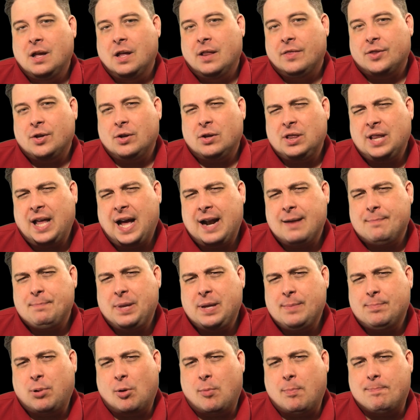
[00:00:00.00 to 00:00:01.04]
There are a lot of
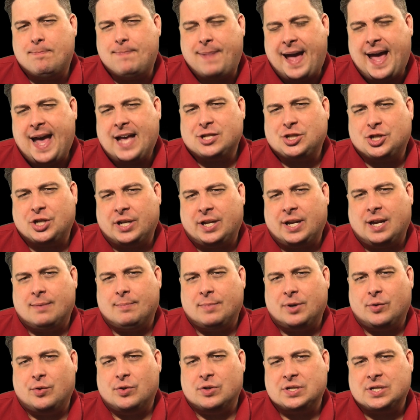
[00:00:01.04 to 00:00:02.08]
people bashing
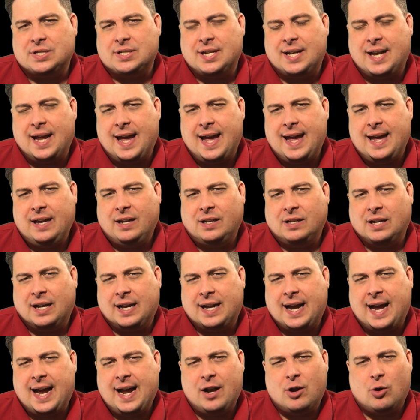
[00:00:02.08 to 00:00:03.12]
immigrants today, and
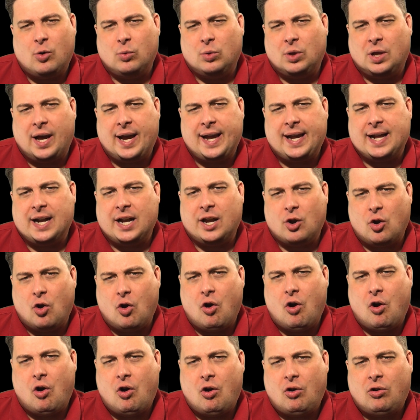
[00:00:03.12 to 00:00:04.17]
I don't like it at
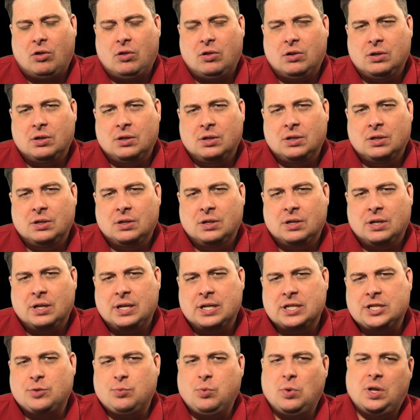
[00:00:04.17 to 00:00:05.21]
all.
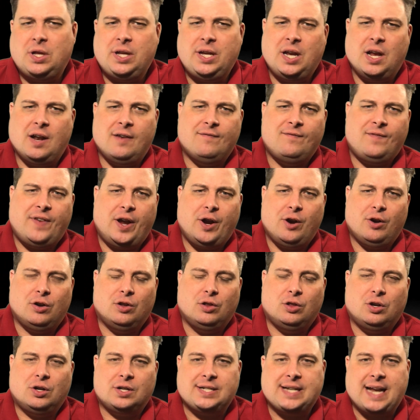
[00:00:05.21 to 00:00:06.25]
It's really unfair to
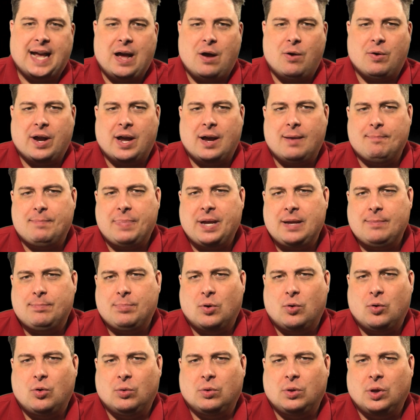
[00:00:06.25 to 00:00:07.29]
look down on
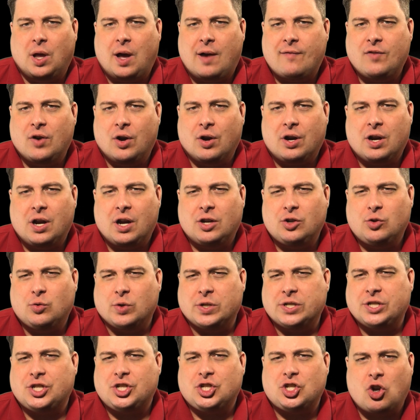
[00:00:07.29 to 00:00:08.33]
people who love our
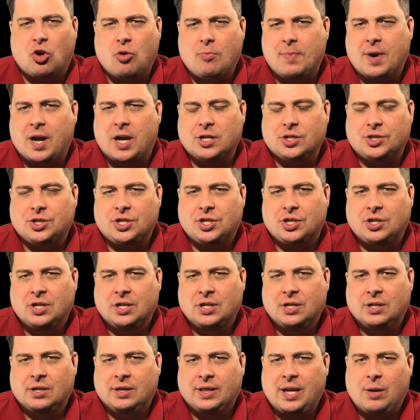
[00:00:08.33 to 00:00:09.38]
country so much
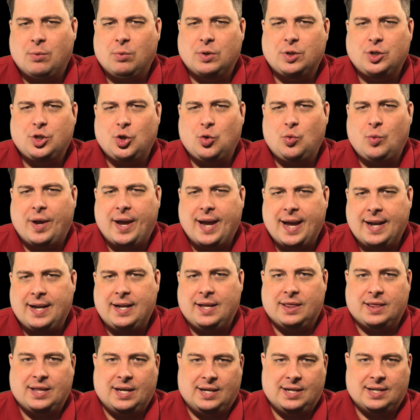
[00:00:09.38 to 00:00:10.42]
they would do
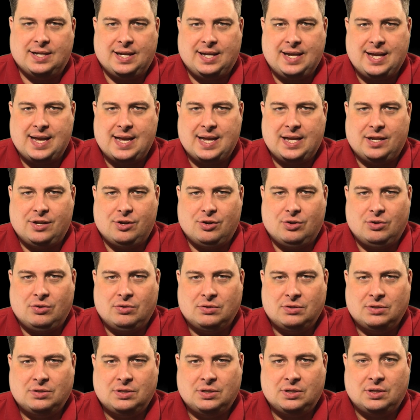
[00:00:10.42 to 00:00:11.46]
anything to get here,
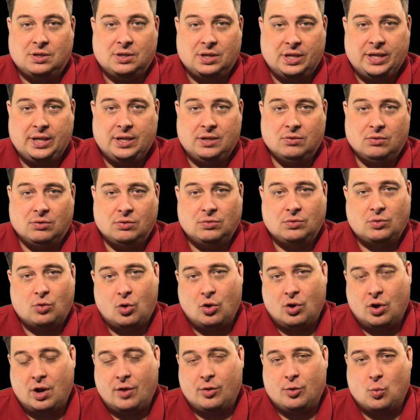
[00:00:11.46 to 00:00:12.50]
legal
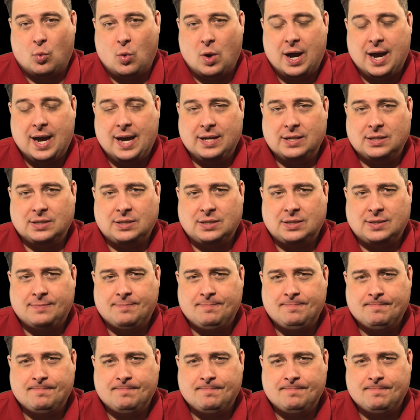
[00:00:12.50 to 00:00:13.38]
or otherwise.